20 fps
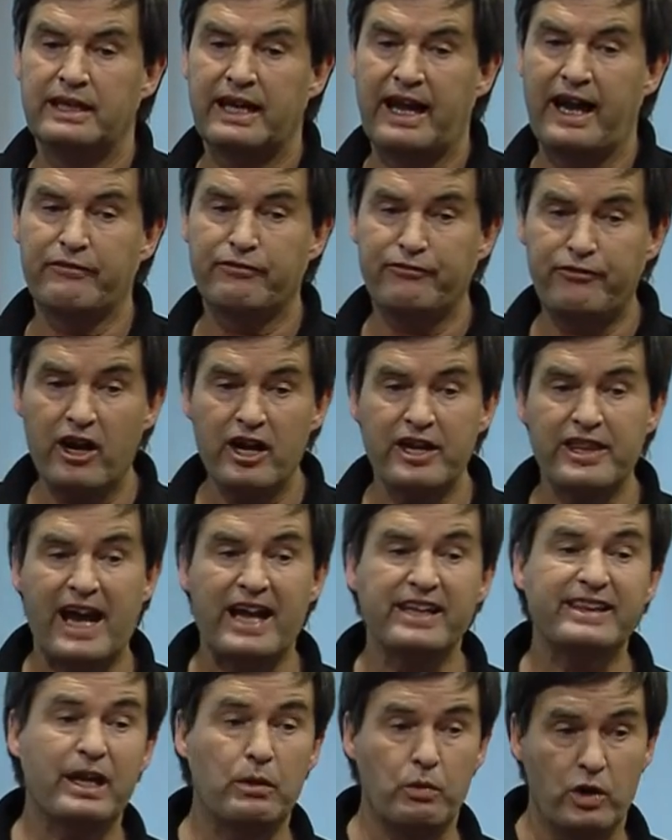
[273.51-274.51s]
And for
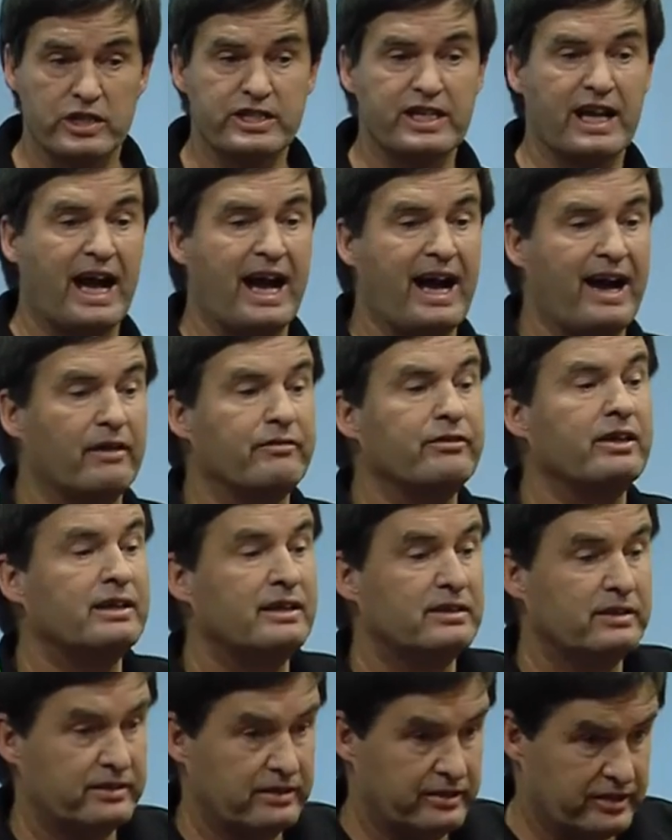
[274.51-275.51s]
that, they want to have
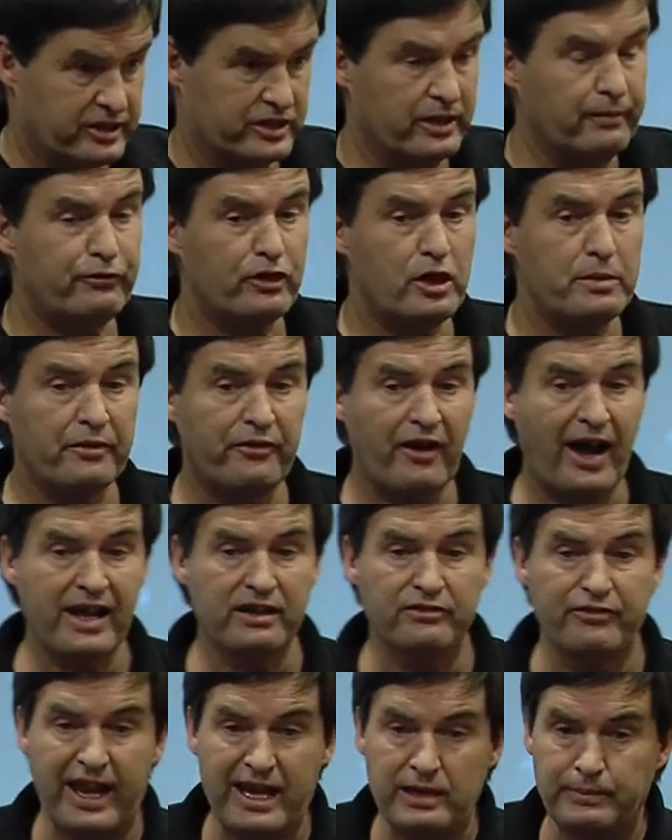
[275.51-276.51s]
some form of high
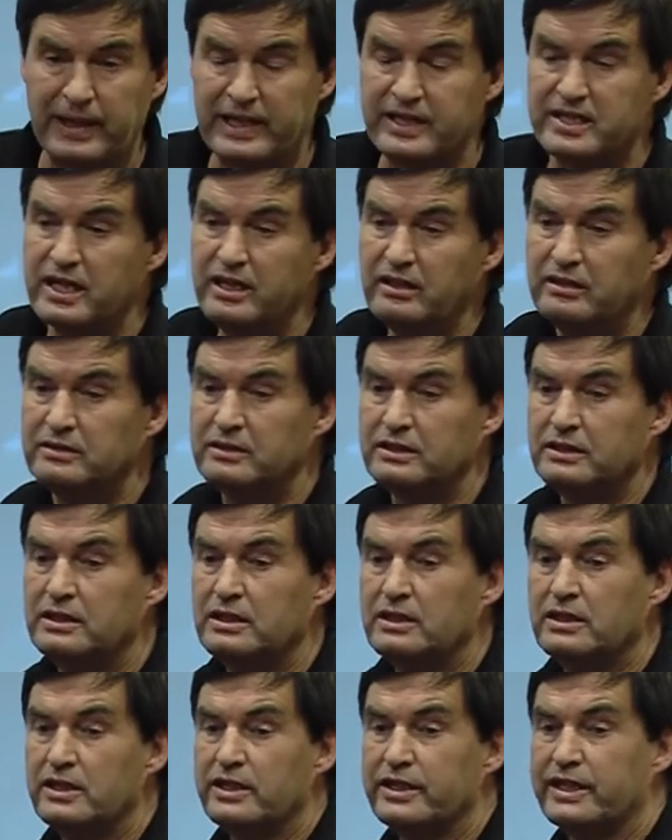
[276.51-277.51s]
availability.
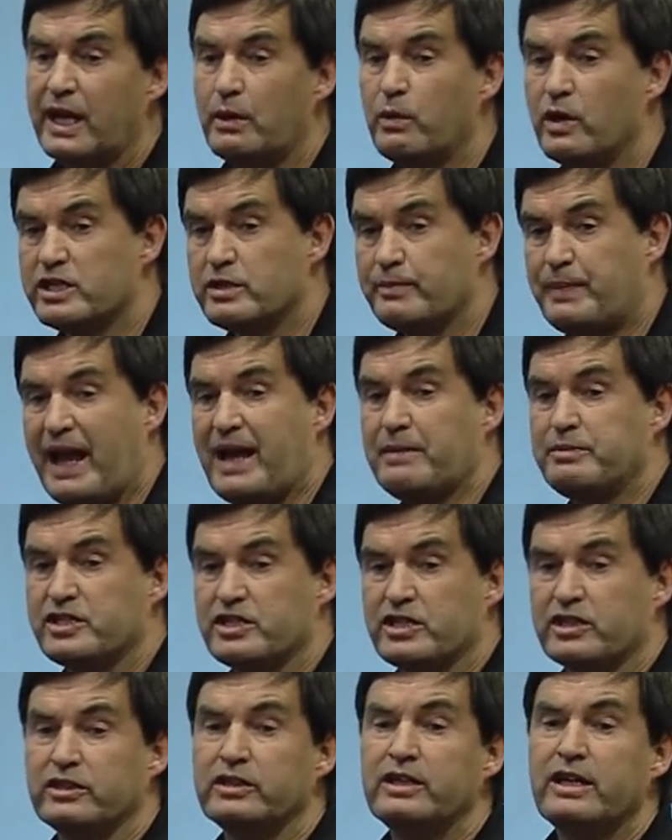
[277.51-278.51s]
They want to be able
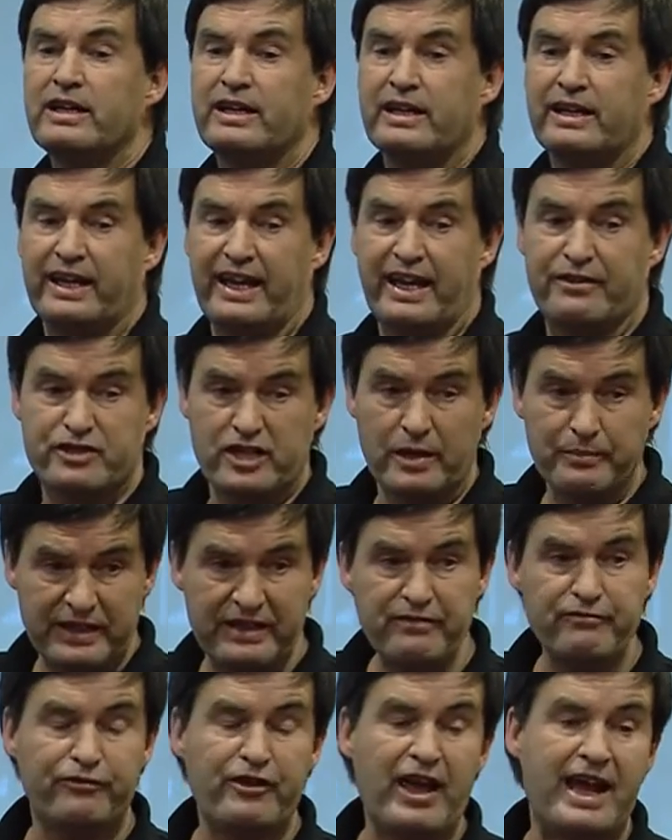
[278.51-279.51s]
to, if
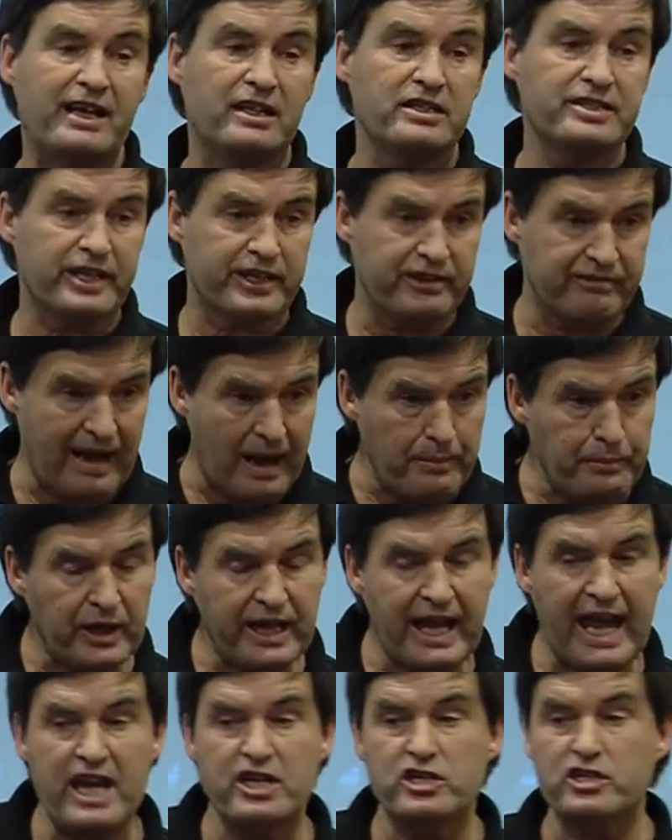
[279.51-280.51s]
something fails, that their
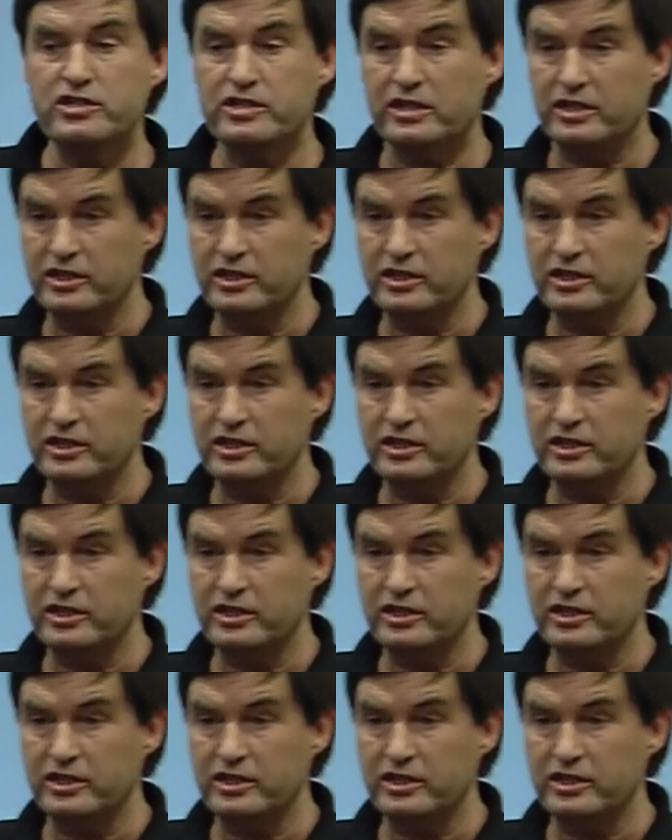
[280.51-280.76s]
applications